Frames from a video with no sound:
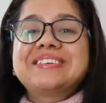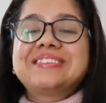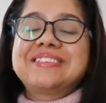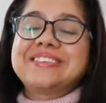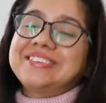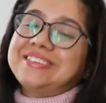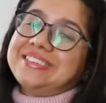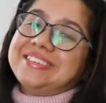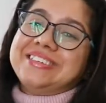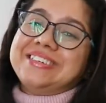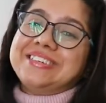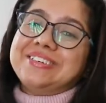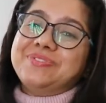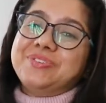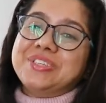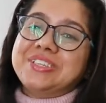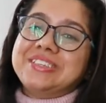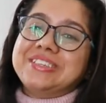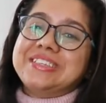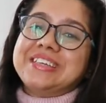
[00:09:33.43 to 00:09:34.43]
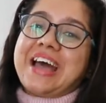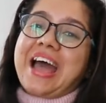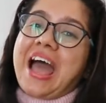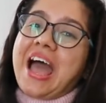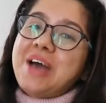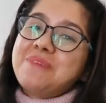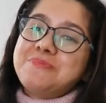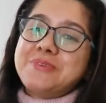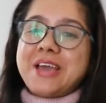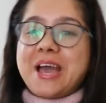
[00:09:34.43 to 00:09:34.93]
exited with a
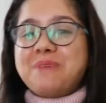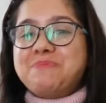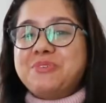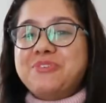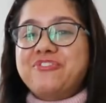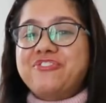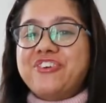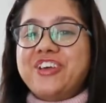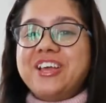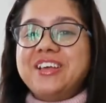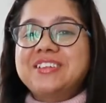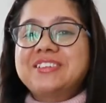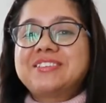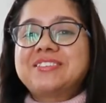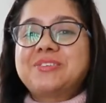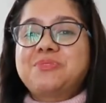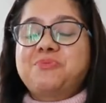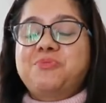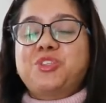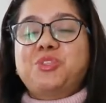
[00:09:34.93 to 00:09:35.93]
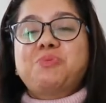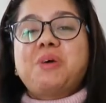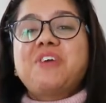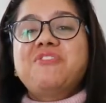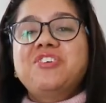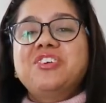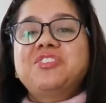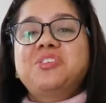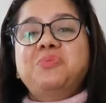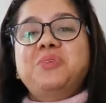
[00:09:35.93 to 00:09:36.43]
happy face with my
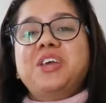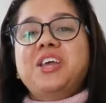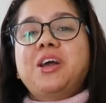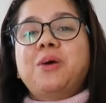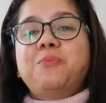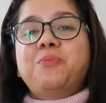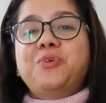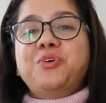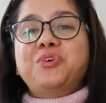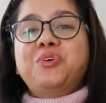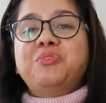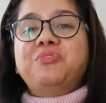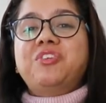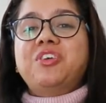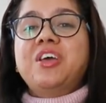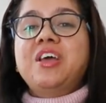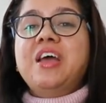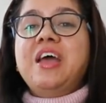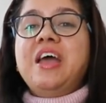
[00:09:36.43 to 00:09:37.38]
visa being approved.